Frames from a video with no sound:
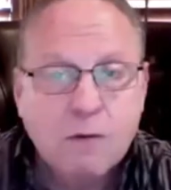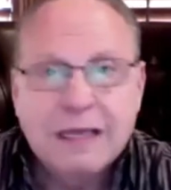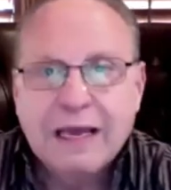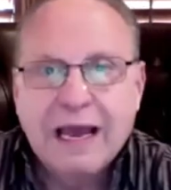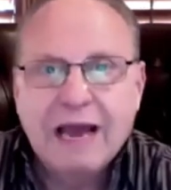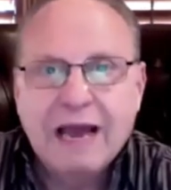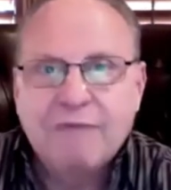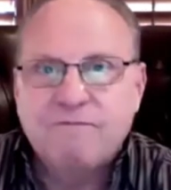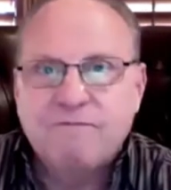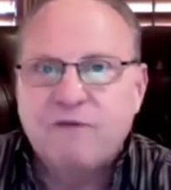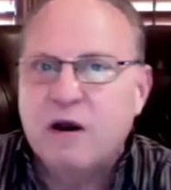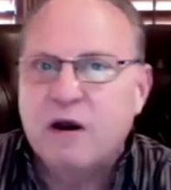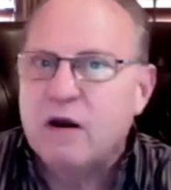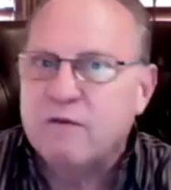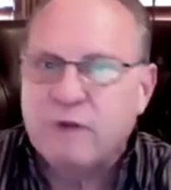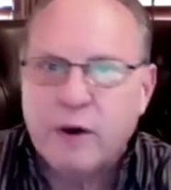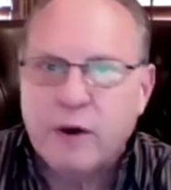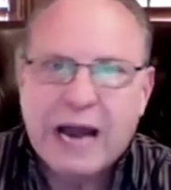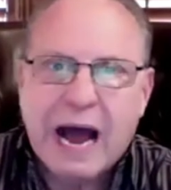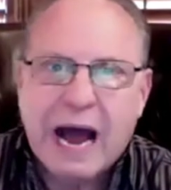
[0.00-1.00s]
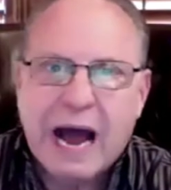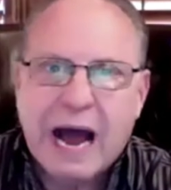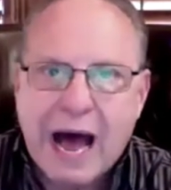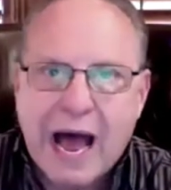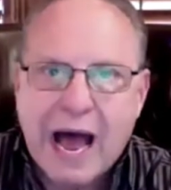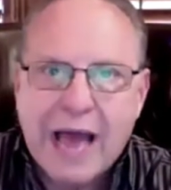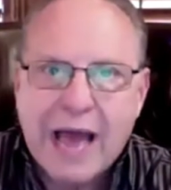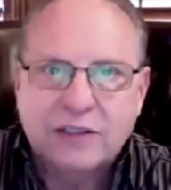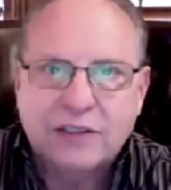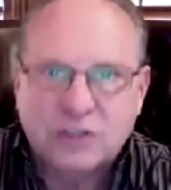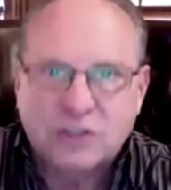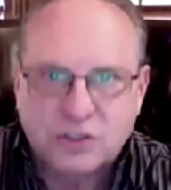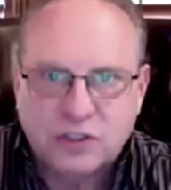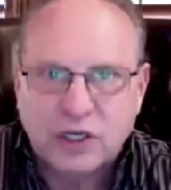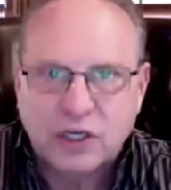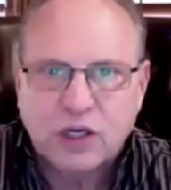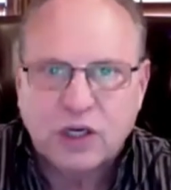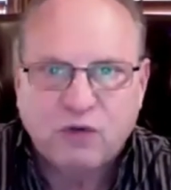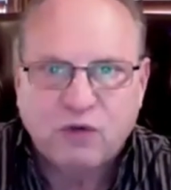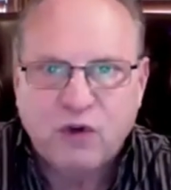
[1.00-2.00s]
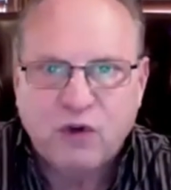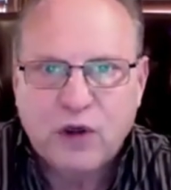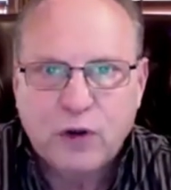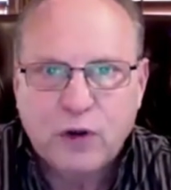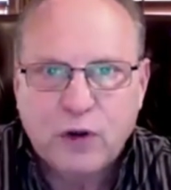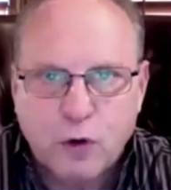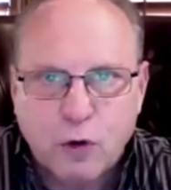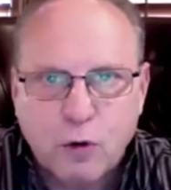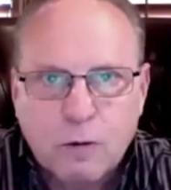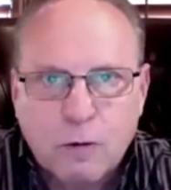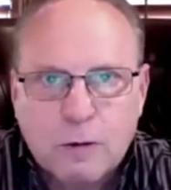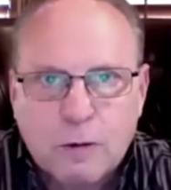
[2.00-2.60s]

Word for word: a very, very high six-figure